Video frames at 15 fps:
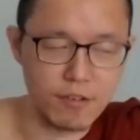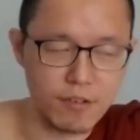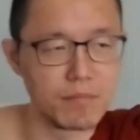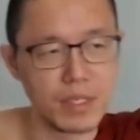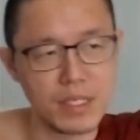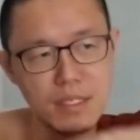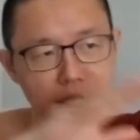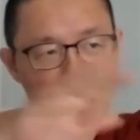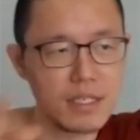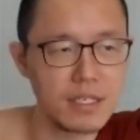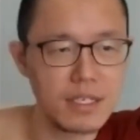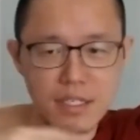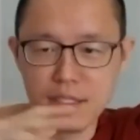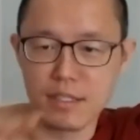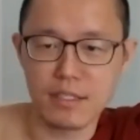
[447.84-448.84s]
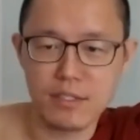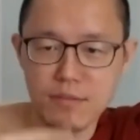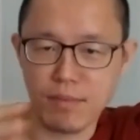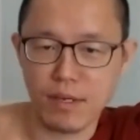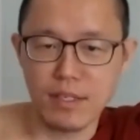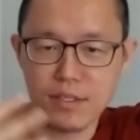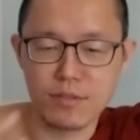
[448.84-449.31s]
being in this
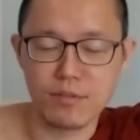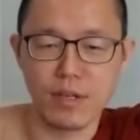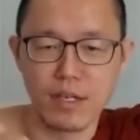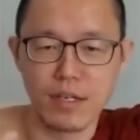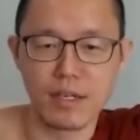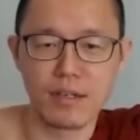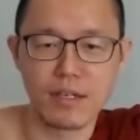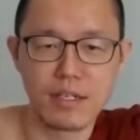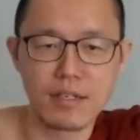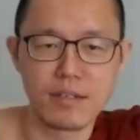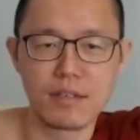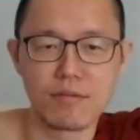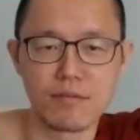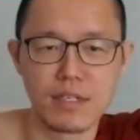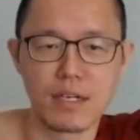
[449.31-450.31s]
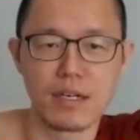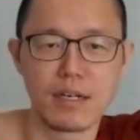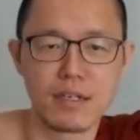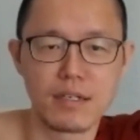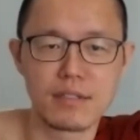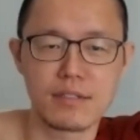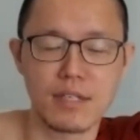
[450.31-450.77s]
place where we
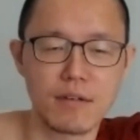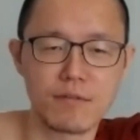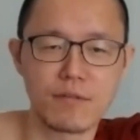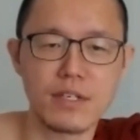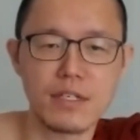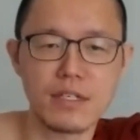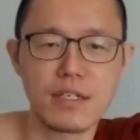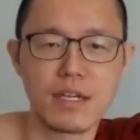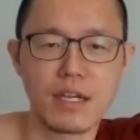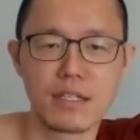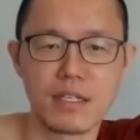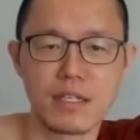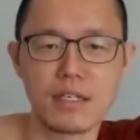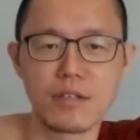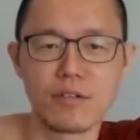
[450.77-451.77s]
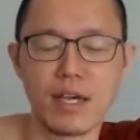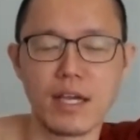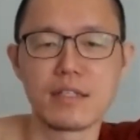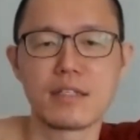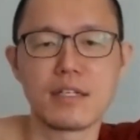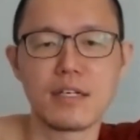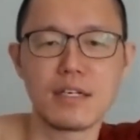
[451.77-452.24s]
are suffering, and then you
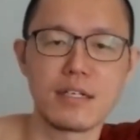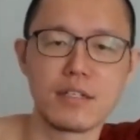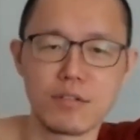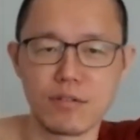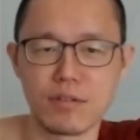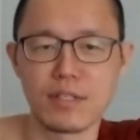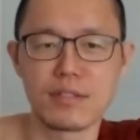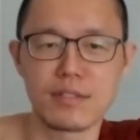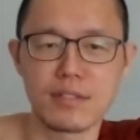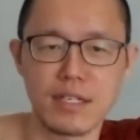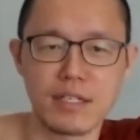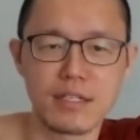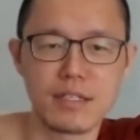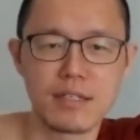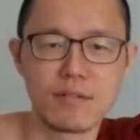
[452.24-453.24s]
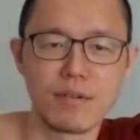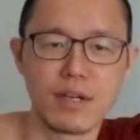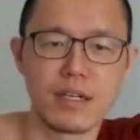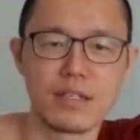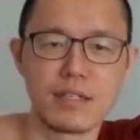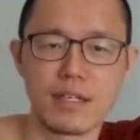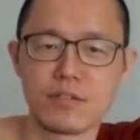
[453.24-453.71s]
enter into this state
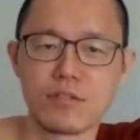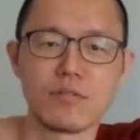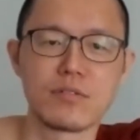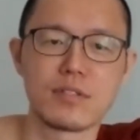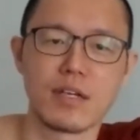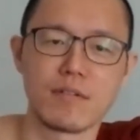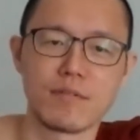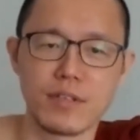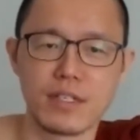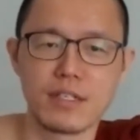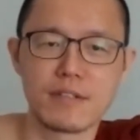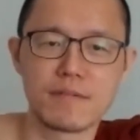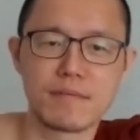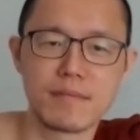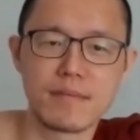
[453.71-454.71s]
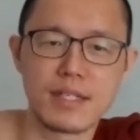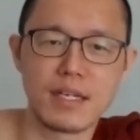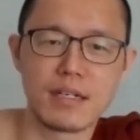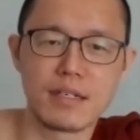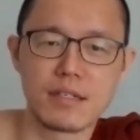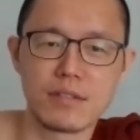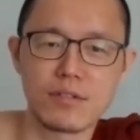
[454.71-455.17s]
where there's no suffering.
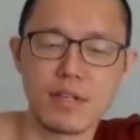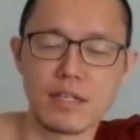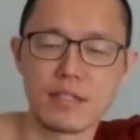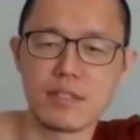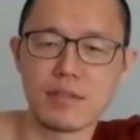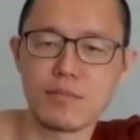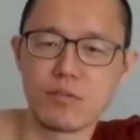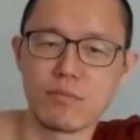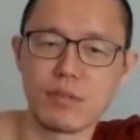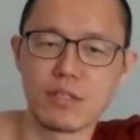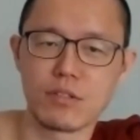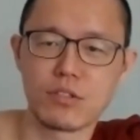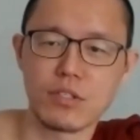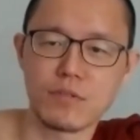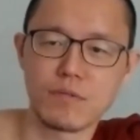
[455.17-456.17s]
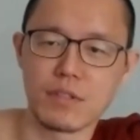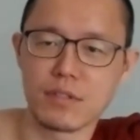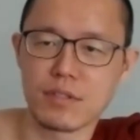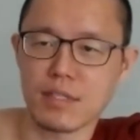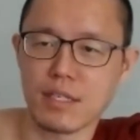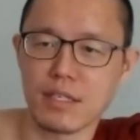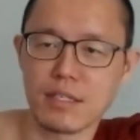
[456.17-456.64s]
And so there seems to be a shift in
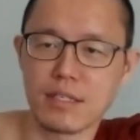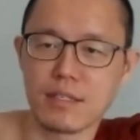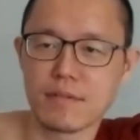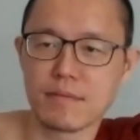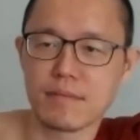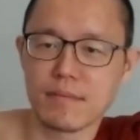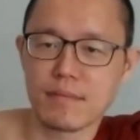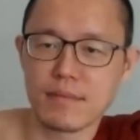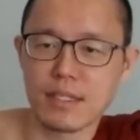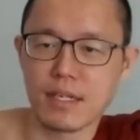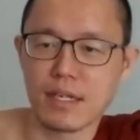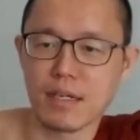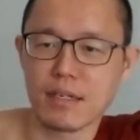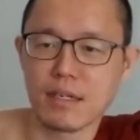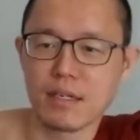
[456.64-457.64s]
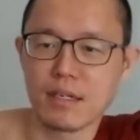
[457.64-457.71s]
state. Yeah.